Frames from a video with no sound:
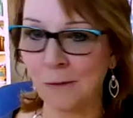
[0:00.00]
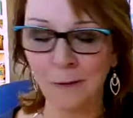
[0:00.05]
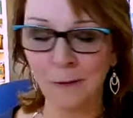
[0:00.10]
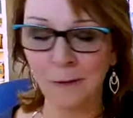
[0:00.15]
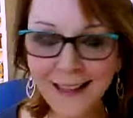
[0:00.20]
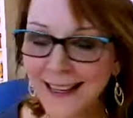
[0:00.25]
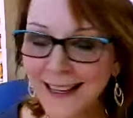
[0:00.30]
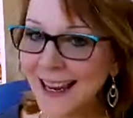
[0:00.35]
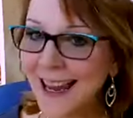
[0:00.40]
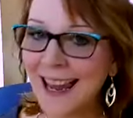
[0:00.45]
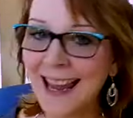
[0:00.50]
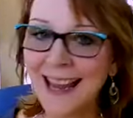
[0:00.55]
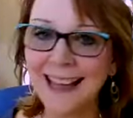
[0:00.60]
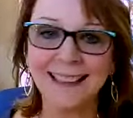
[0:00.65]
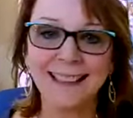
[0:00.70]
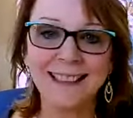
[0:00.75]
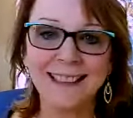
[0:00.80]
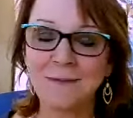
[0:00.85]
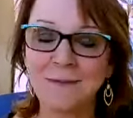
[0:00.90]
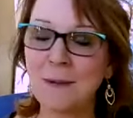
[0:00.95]
really
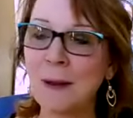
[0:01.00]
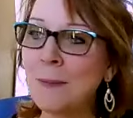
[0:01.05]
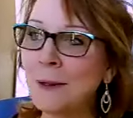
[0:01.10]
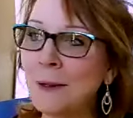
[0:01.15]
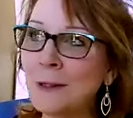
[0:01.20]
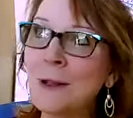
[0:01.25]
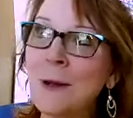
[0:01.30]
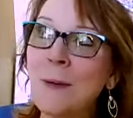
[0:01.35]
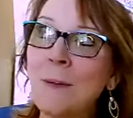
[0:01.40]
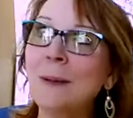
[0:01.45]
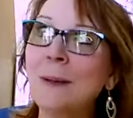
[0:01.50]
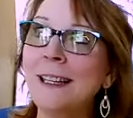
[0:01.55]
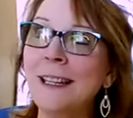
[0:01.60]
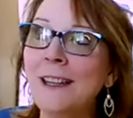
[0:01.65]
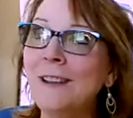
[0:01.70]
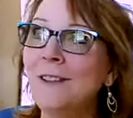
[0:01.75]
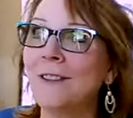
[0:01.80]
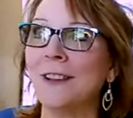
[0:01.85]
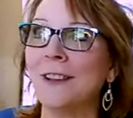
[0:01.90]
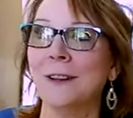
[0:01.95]
can't. People don't okay.
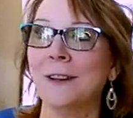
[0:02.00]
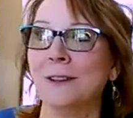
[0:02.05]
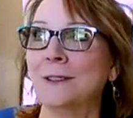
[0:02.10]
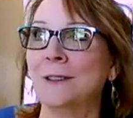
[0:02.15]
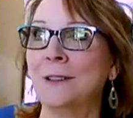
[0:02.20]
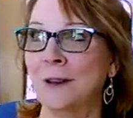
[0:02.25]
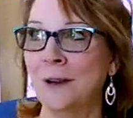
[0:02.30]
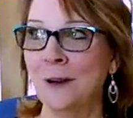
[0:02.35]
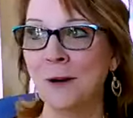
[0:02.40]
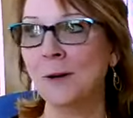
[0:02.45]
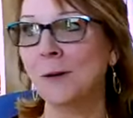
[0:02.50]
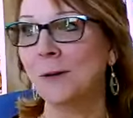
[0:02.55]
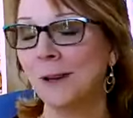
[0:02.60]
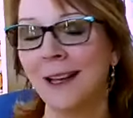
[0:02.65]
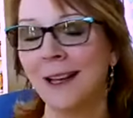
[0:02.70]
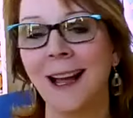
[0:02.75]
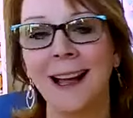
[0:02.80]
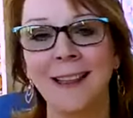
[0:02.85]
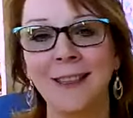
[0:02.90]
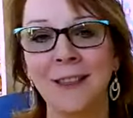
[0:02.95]
believe you. So
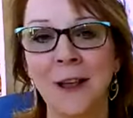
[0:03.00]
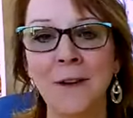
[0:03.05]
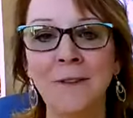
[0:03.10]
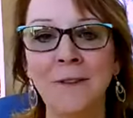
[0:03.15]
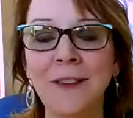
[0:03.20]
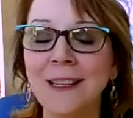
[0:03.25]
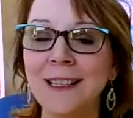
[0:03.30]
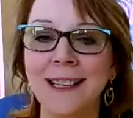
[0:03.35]
I love well, the